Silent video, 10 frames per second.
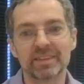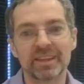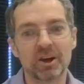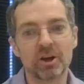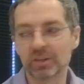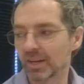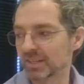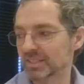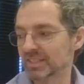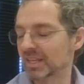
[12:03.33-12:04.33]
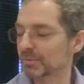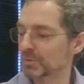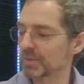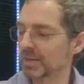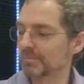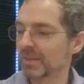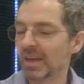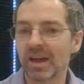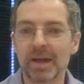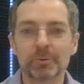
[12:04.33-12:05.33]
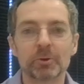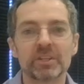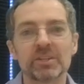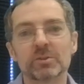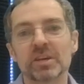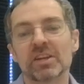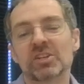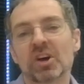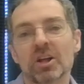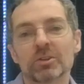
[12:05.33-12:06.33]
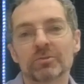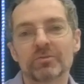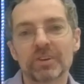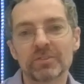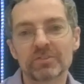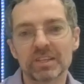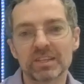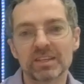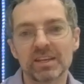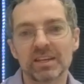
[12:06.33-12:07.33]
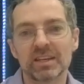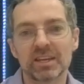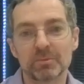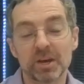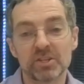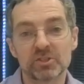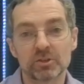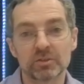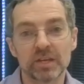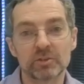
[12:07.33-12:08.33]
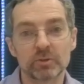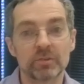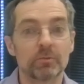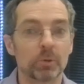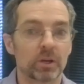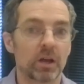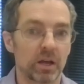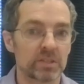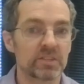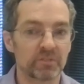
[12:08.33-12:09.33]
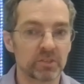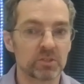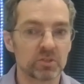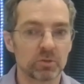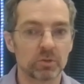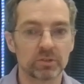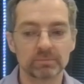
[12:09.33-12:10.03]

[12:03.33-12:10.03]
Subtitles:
They all cost the same to me. I'm going to use $1.50 in my journal entry for cost of goods sold.